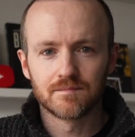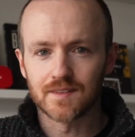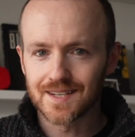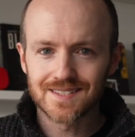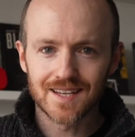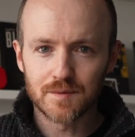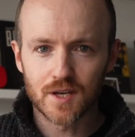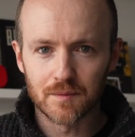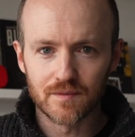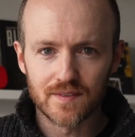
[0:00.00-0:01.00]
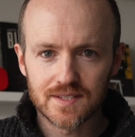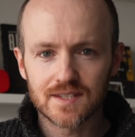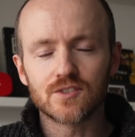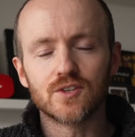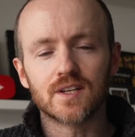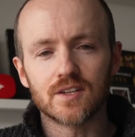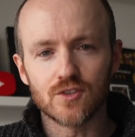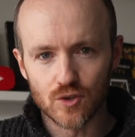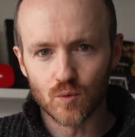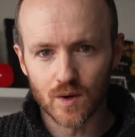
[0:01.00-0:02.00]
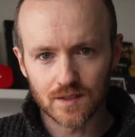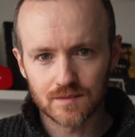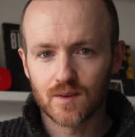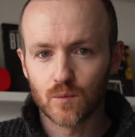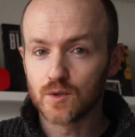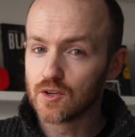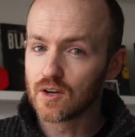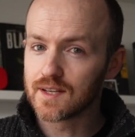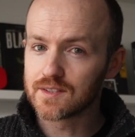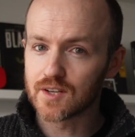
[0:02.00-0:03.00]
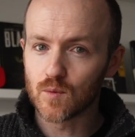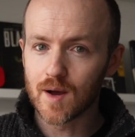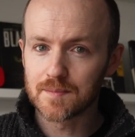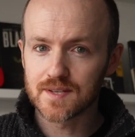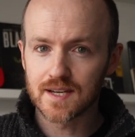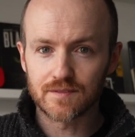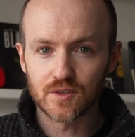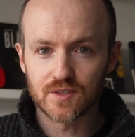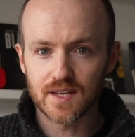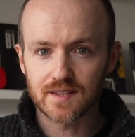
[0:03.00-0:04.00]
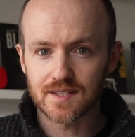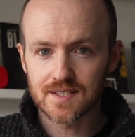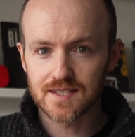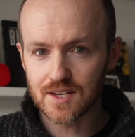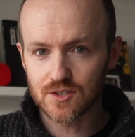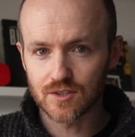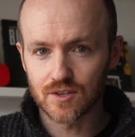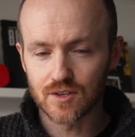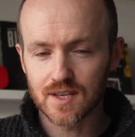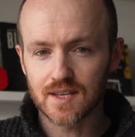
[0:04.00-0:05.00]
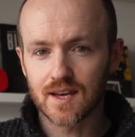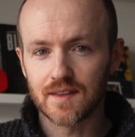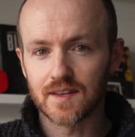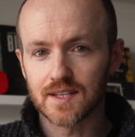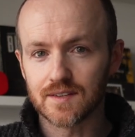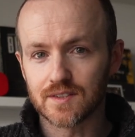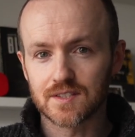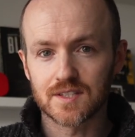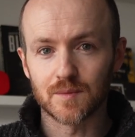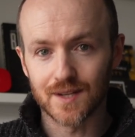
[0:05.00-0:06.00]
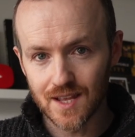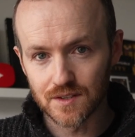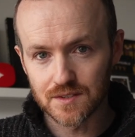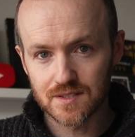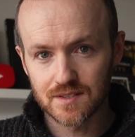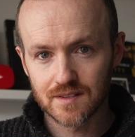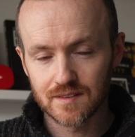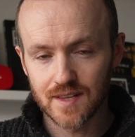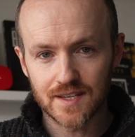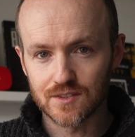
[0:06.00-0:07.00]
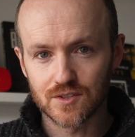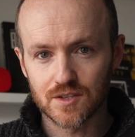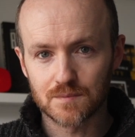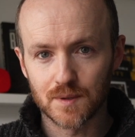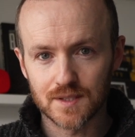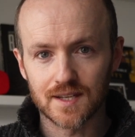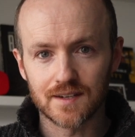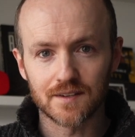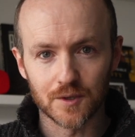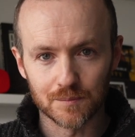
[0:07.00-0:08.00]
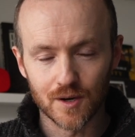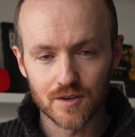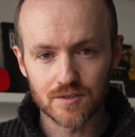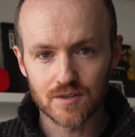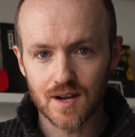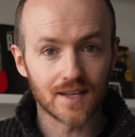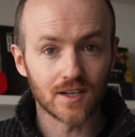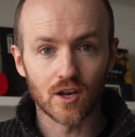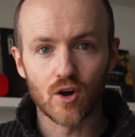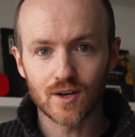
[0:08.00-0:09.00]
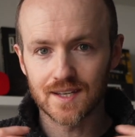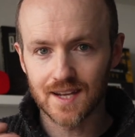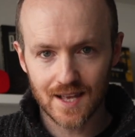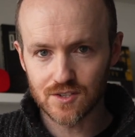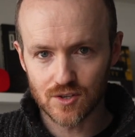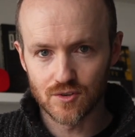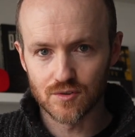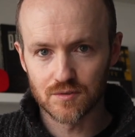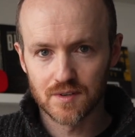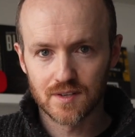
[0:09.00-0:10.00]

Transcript: The next time you come and visit, you get a new one. When you log into a website, if you take that session cookie and then give it to someone else, they can just put that into their browser and log in as you.